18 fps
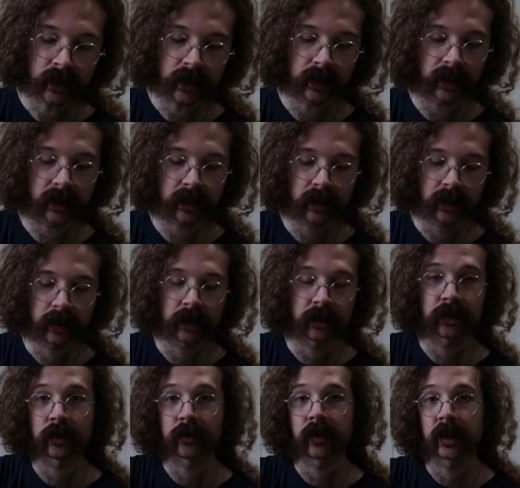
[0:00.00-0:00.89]
like
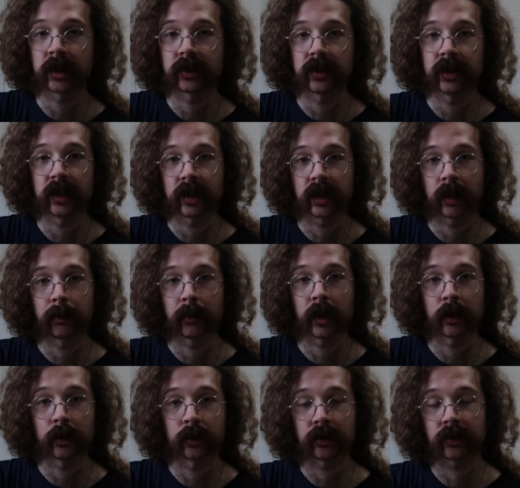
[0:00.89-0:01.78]
Conservas de
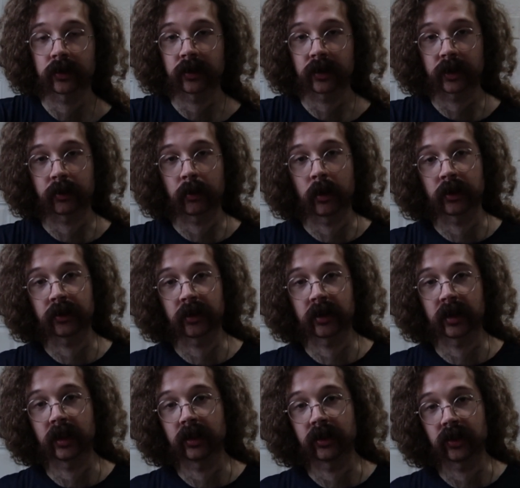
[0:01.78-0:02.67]
Cambados small
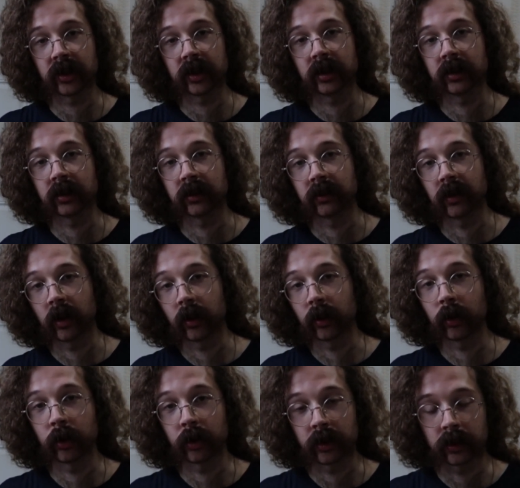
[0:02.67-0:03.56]
sardines in
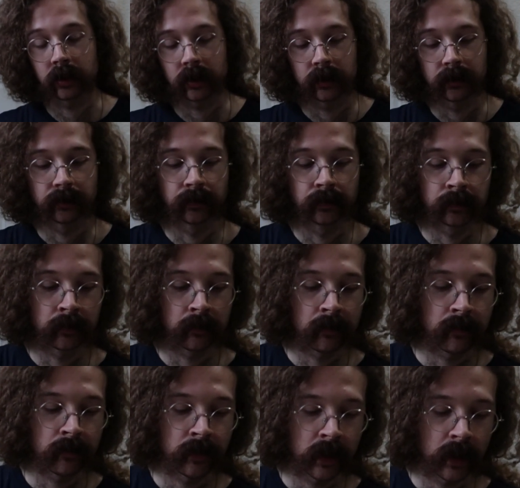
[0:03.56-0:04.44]
oil.
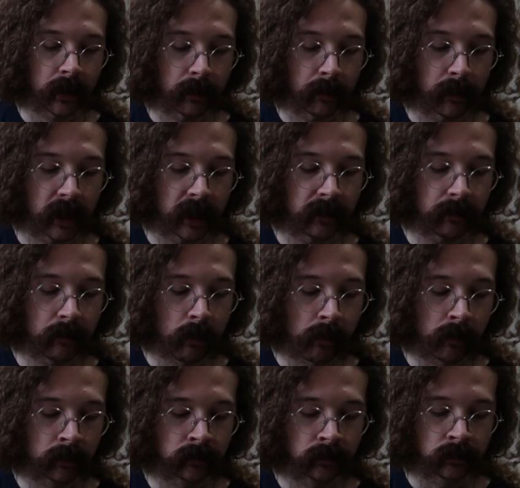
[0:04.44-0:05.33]
But
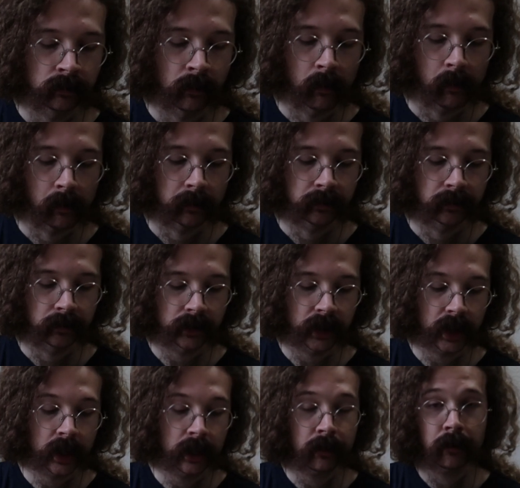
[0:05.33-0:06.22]

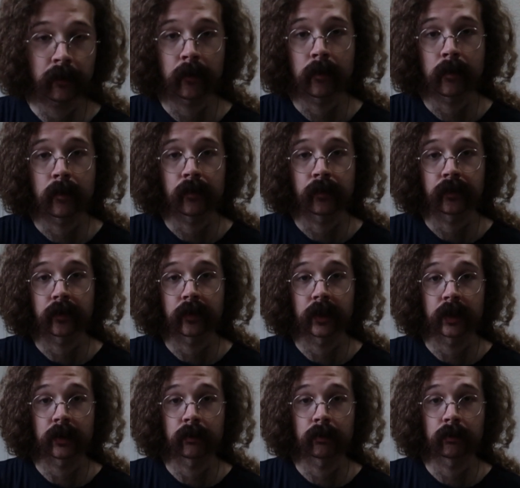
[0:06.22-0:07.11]
if
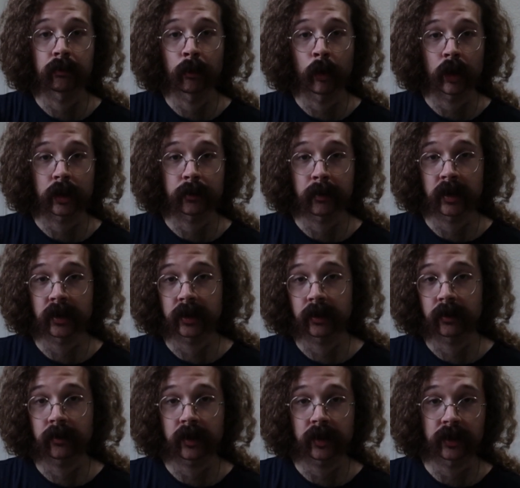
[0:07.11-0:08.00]
they're more
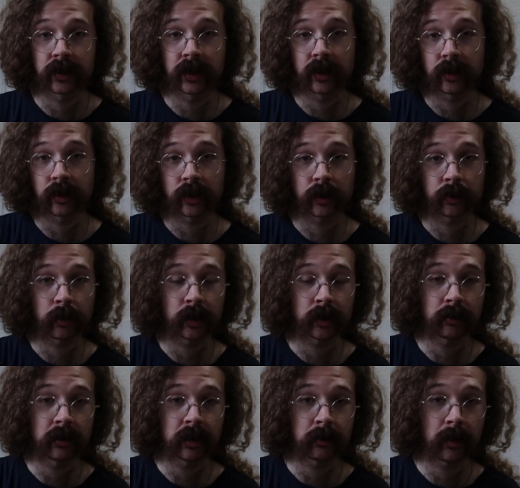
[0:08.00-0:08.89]
expensive because these are
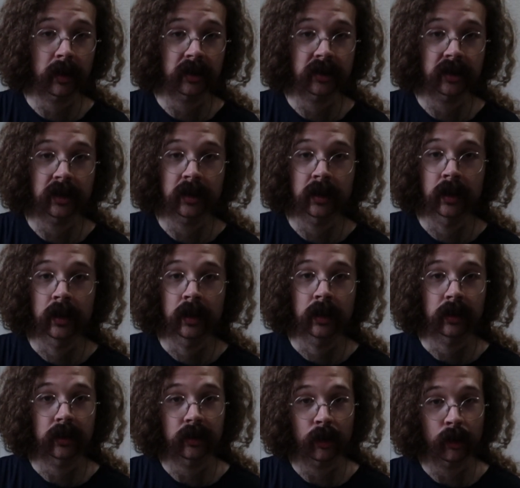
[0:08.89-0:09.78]
supposed to be spicy,
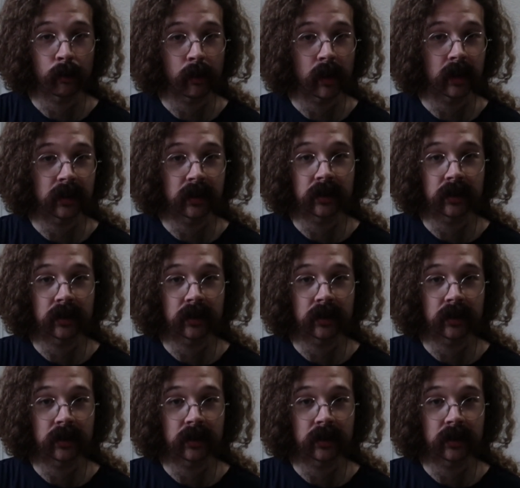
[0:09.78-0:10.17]
don't buy